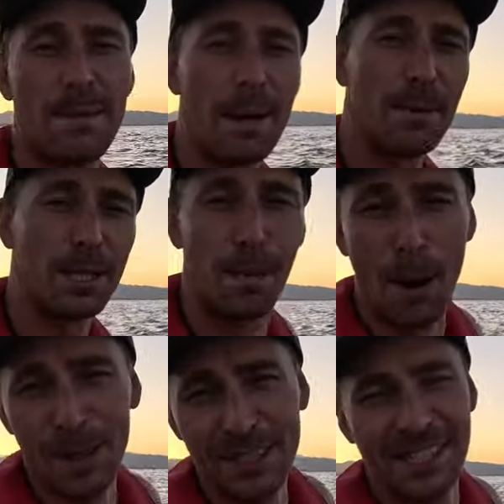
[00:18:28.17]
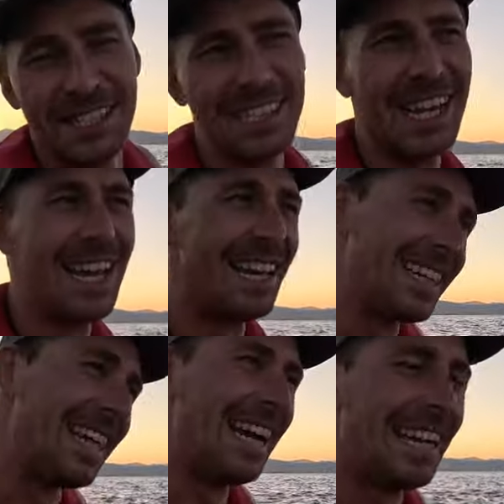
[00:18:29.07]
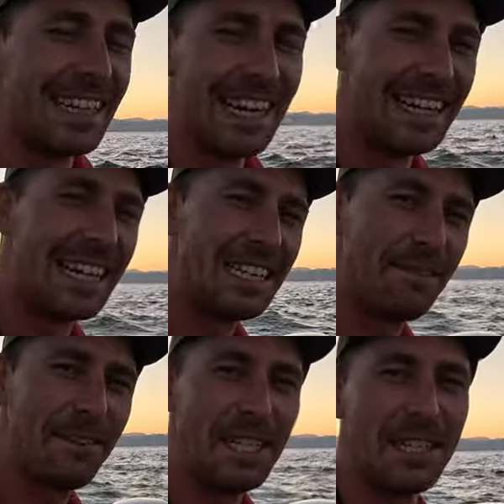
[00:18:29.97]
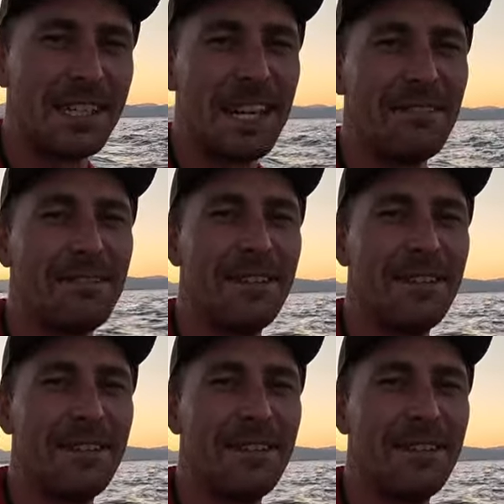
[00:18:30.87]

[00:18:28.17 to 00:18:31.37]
about my spots. Get out there and catch a feed yourself.